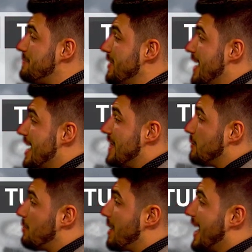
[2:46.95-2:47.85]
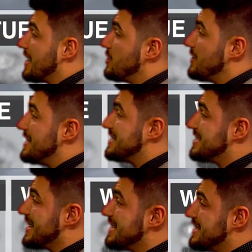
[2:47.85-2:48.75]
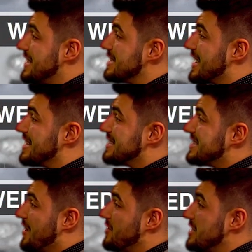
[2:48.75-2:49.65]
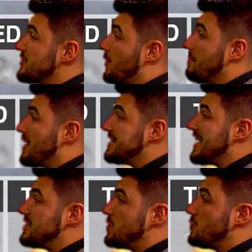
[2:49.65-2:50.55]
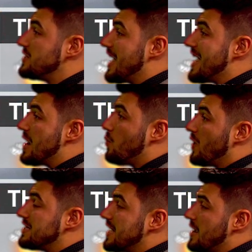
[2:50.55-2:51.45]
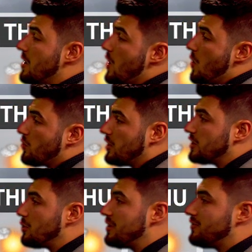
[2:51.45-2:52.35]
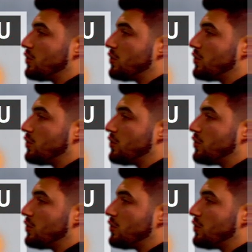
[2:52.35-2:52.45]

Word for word: And then we're back into the 60s and 70s for Monday, Tuesday, and Wednesday with a little bit of a